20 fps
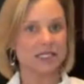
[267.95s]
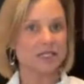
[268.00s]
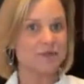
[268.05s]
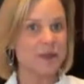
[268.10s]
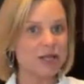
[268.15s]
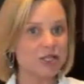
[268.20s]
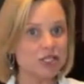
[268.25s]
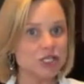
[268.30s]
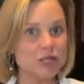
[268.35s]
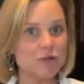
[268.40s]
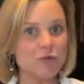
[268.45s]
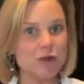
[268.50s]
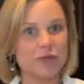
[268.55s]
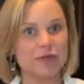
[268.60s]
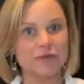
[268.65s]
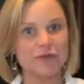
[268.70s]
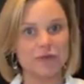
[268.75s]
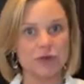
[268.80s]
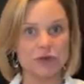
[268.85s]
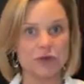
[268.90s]
especially
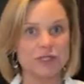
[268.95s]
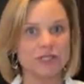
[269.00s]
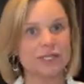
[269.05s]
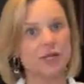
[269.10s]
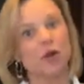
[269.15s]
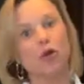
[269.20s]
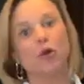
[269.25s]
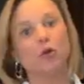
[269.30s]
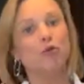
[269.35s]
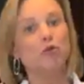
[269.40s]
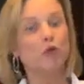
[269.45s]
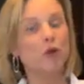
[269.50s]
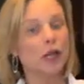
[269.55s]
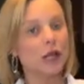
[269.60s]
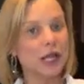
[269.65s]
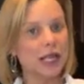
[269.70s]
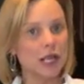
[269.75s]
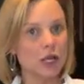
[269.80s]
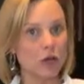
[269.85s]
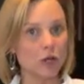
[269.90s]
with foods that are really